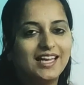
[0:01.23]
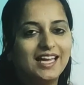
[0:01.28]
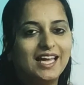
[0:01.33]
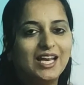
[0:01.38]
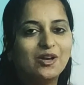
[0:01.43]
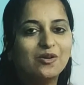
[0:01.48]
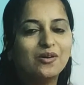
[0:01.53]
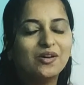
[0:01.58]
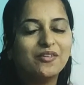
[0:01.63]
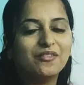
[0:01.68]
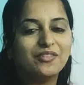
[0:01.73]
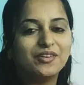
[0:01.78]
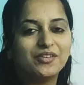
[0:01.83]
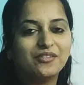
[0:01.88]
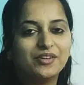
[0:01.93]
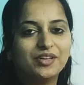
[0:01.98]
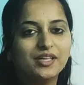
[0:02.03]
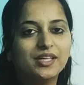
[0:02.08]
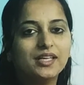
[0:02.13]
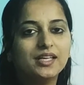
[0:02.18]
Hello
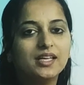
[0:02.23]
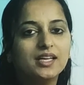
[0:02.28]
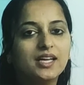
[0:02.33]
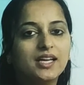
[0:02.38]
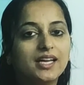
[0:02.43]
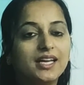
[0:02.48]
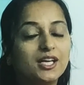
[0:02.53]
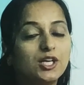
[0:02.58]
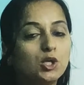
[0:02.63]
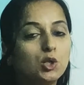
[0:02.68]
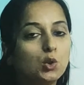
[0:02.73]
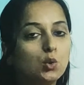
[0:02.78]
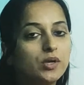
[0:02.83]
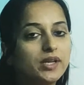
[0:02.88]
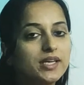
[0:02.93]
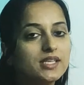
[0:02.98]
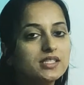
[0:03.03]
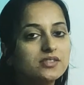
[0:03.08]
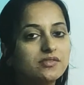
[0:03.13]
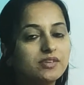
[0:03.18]
everyone. In
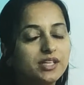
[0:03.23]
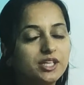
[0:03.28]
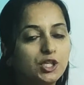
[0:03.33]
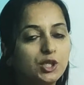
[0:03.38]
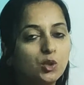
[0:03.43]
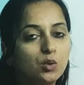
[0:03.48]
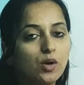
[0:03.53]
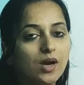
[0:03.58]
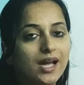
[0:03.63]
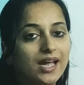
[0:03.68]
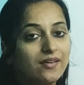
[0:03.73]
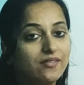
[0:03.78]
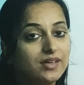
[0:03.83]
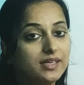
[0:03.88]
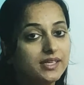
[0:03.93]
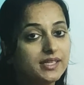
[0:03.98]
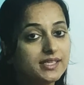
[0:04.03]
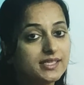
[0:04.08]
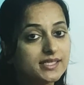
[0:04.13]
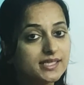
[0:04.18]
today's video, I will
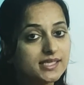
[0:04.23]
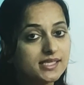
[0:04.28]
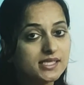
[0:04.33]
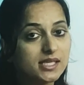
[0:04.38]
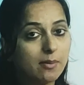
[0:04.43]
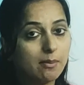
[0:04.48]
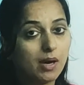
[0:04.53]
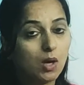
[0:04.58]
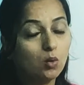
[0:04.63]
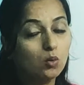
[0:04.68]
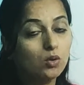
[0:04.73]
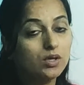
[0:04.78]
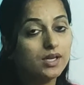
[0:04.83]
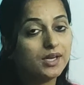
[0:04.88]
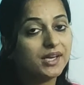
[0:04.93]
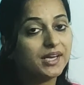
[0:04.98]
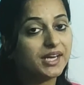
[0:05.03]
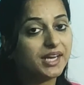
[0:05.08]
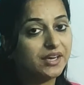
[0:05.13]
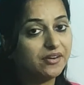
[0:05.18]
discuss about
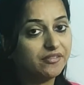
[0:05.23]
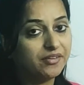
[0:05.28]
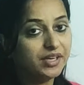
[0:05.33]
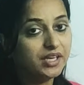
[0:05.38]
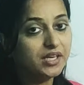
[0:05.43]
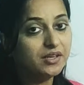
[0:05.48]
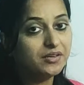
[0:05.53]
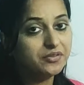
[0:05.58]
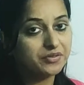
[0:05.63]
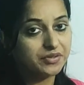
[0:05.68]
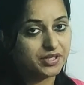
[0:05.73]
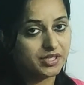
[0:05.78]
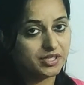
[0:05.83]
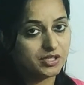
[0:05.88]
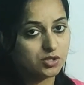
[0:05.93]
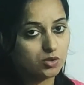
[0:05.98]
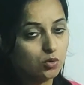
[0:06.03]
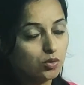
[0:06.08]
AVL trees.